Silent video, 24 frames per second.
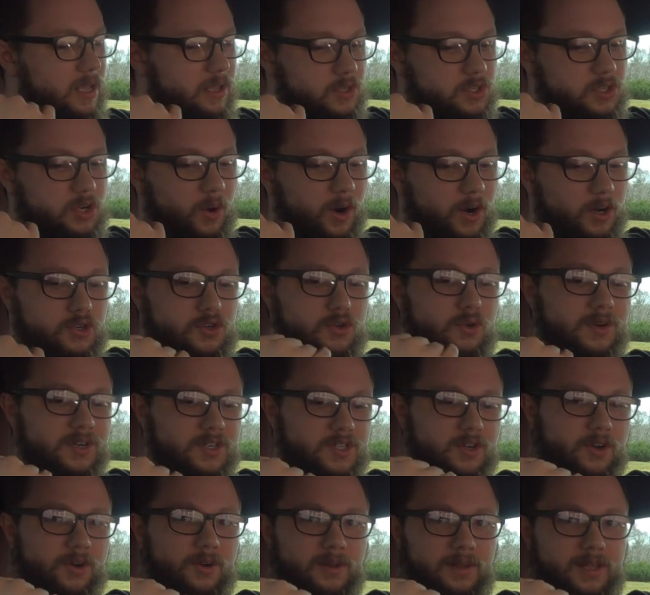So our tune
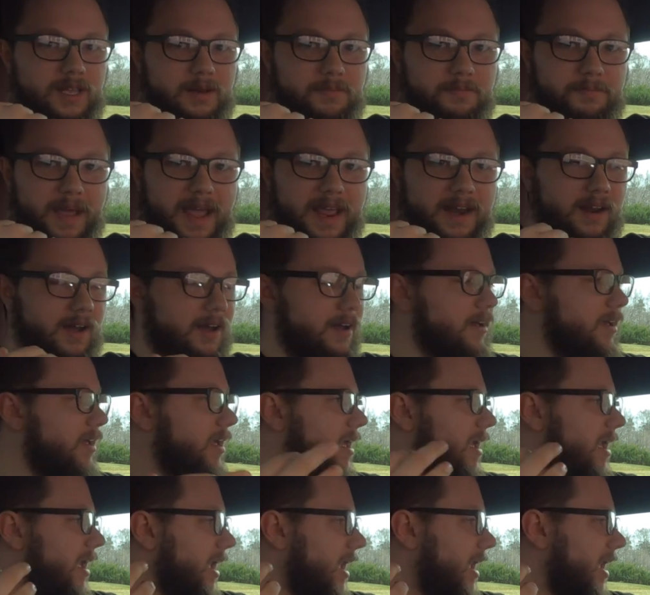is currently in beta,
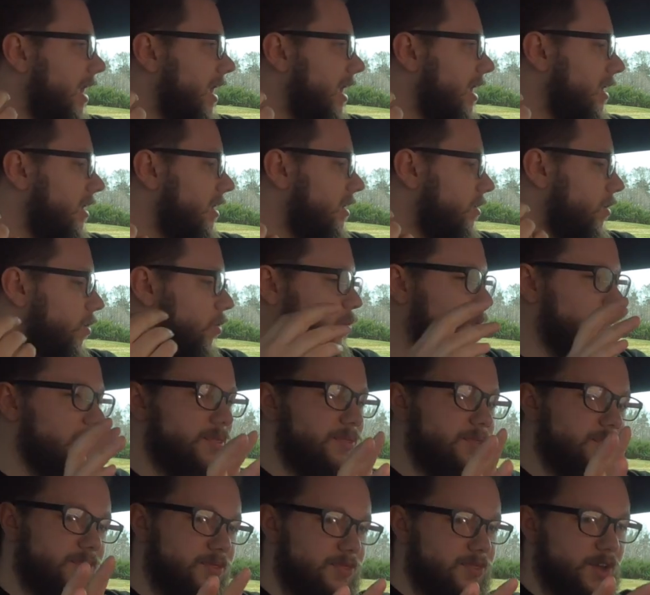and with
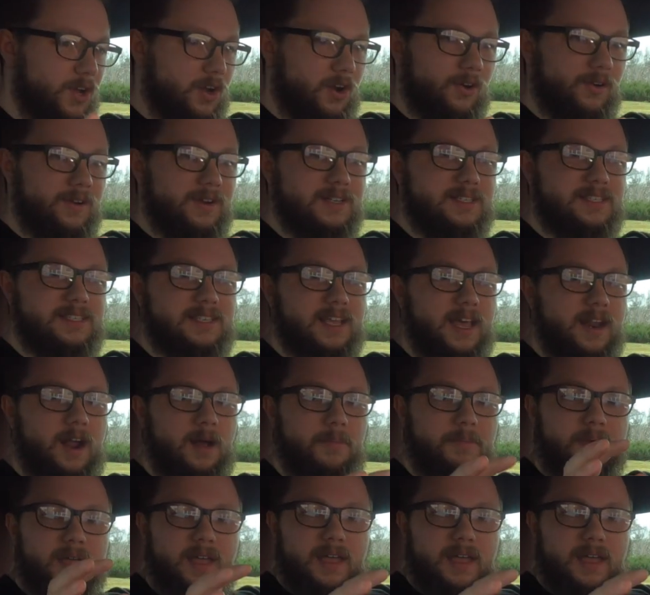the current setup,